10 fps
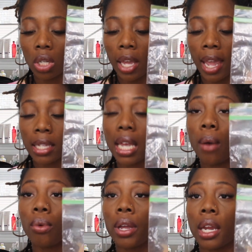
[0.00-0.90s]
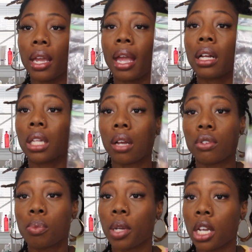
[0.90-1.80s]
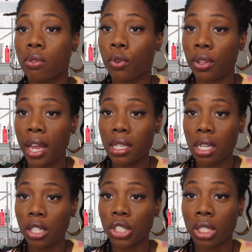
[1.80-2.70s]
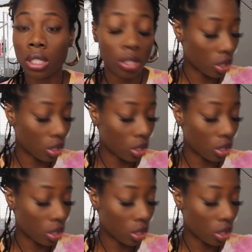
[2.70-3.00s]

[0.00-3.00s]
hand towel in it and gloves, because for that section,